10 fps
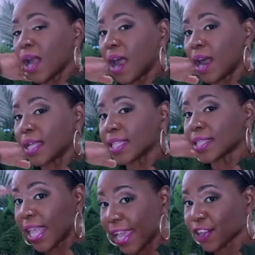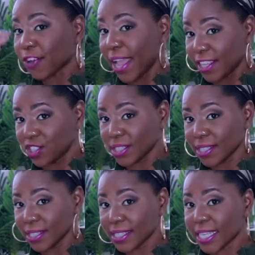uh, lay your
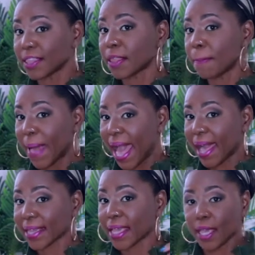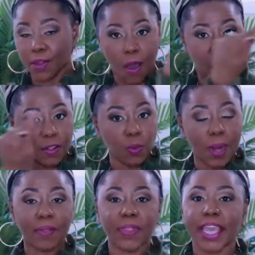edges in the back and all
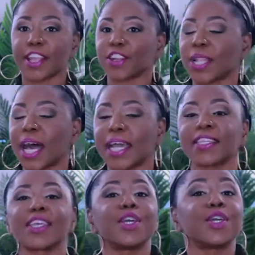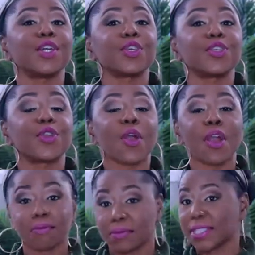around the hairline,
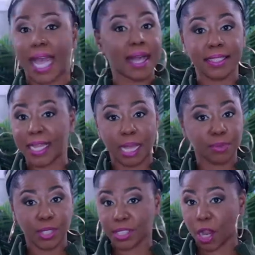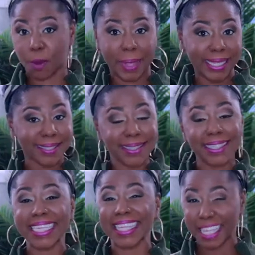your styling options are
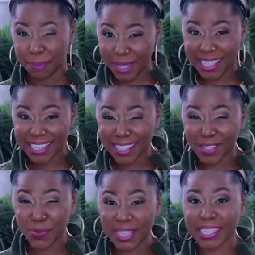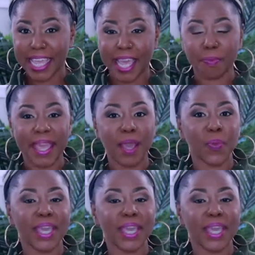basically limitless with this headband